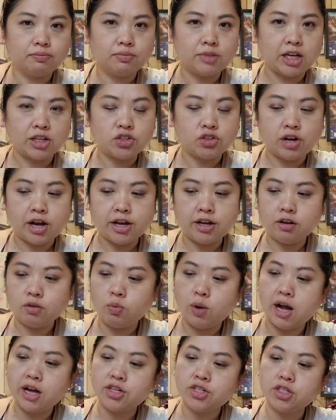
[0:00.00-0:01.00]
not dryer,
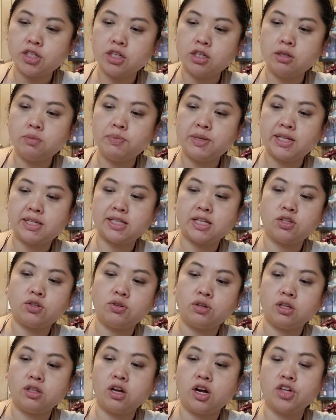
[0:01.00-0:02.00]
washer, because I do
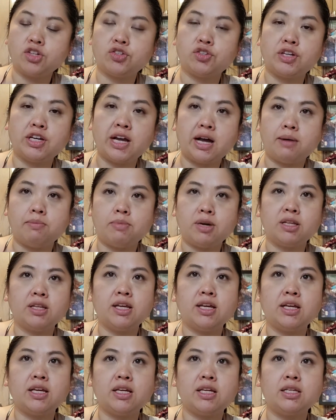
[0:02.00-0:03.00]
her laundry on
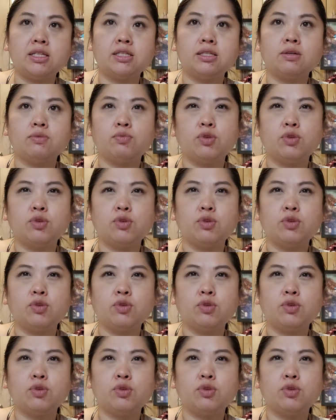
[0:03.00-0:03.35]
Mondays.